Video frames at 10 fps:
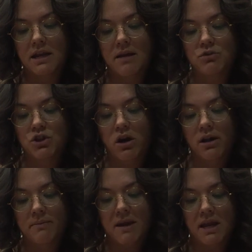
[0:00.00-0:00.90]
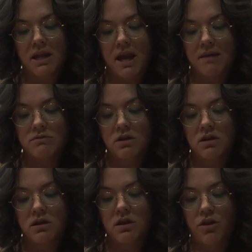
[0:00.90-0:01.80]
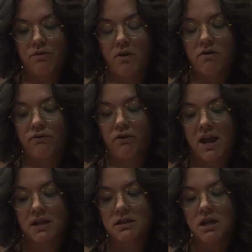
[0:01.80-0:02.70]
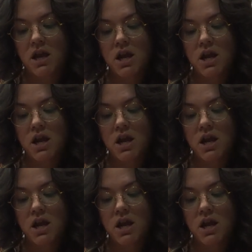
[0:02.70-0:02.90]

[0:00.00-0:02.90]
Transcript: named Charlemagne came to the throne of France.